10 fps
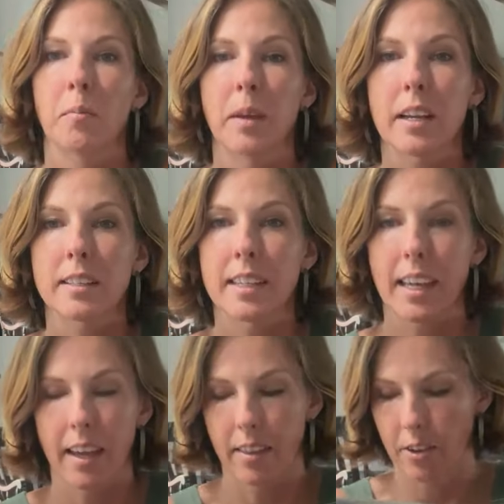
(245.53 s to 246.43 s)
mixed
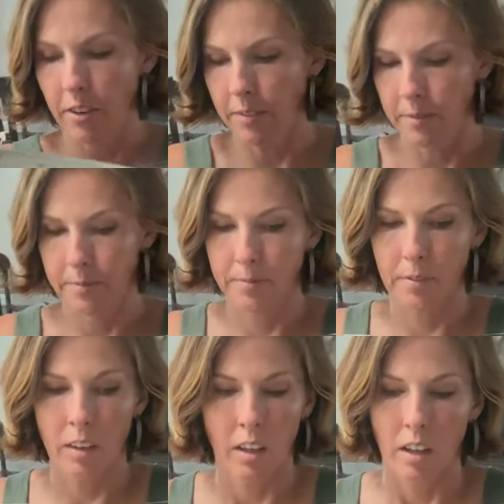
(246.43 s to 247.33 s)
together.
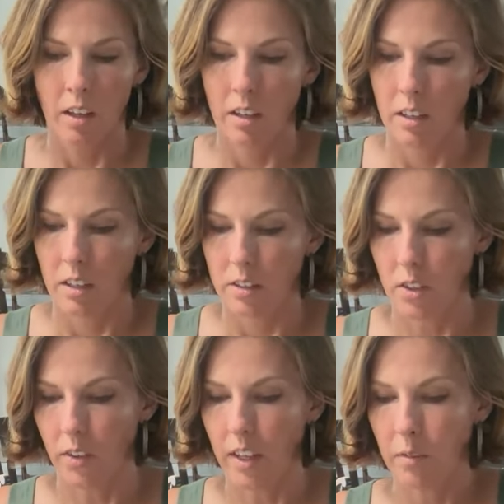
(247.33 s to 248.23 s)
So
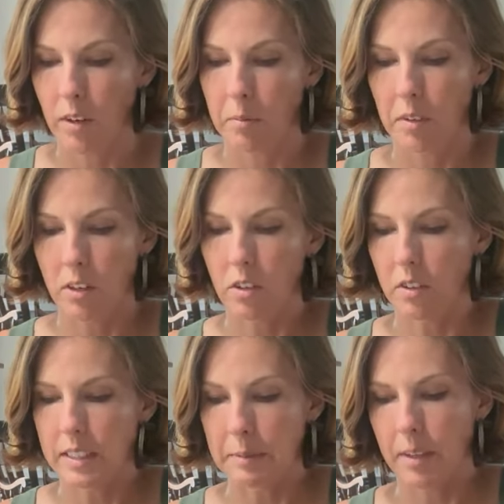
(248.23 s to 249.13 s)
then what I'm gonna do is
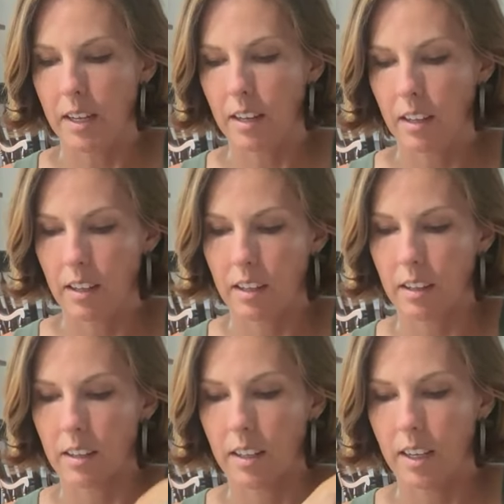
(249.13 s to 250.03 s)
I'm gonna
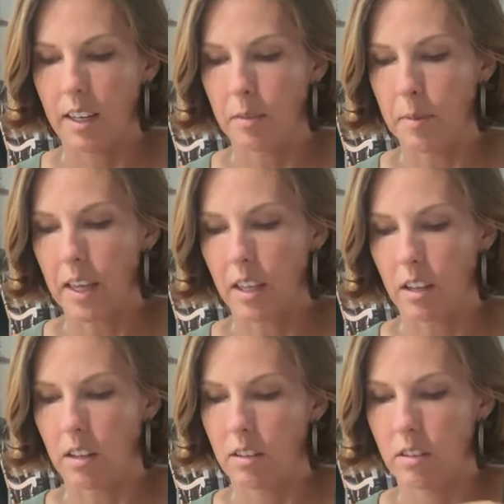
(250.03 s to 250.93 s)
make a